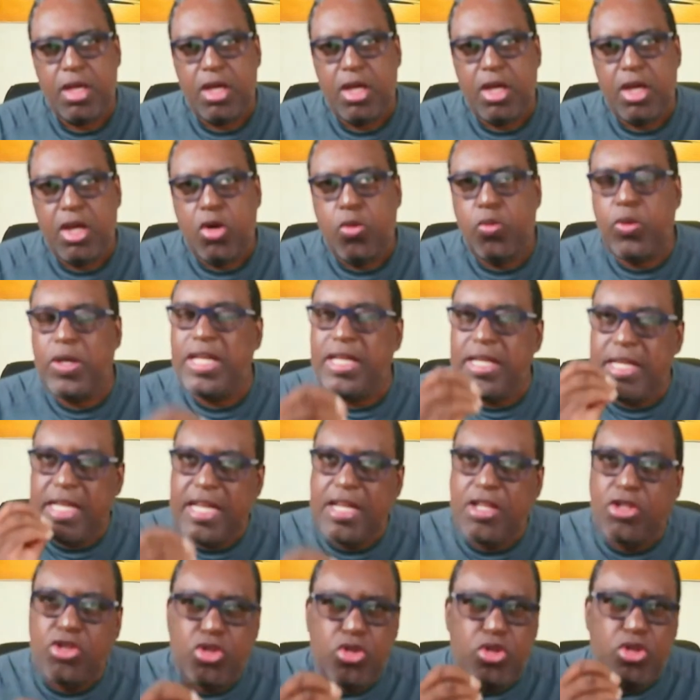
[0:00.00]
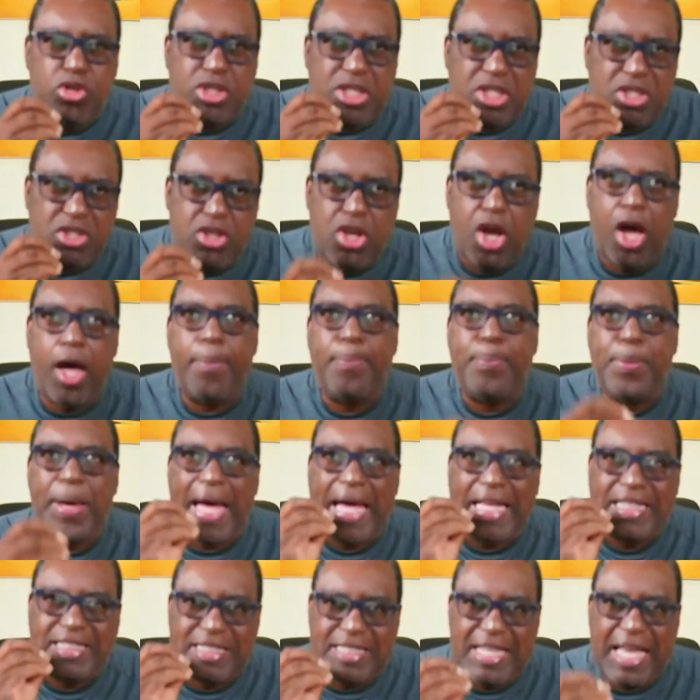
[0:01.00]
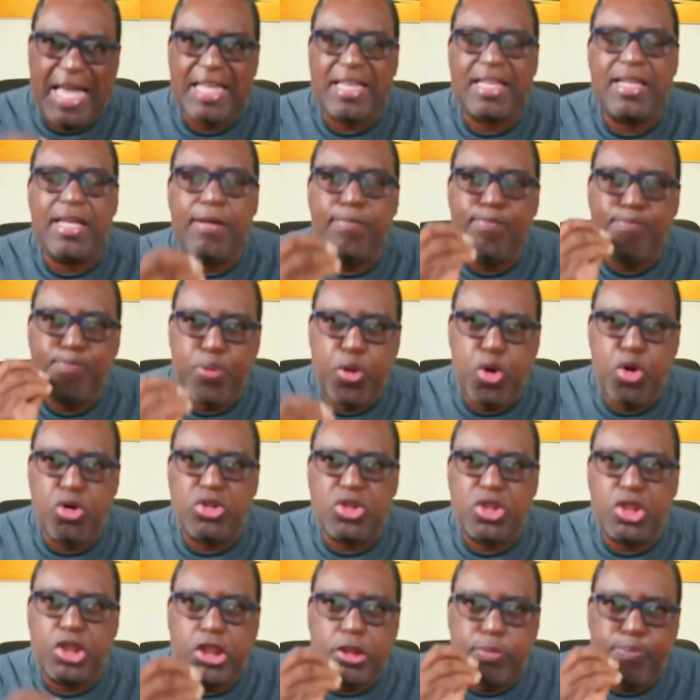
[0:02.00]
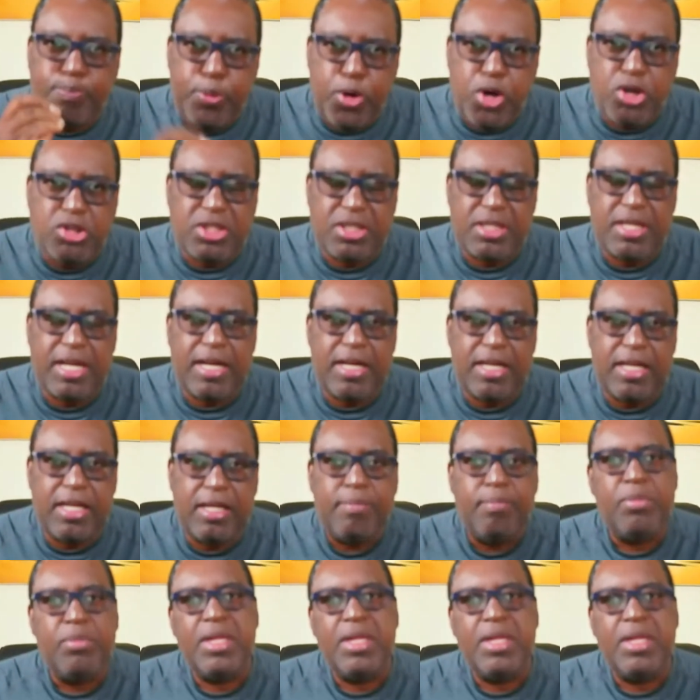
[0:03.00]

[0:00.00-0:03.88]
We need to stop attacking persons personally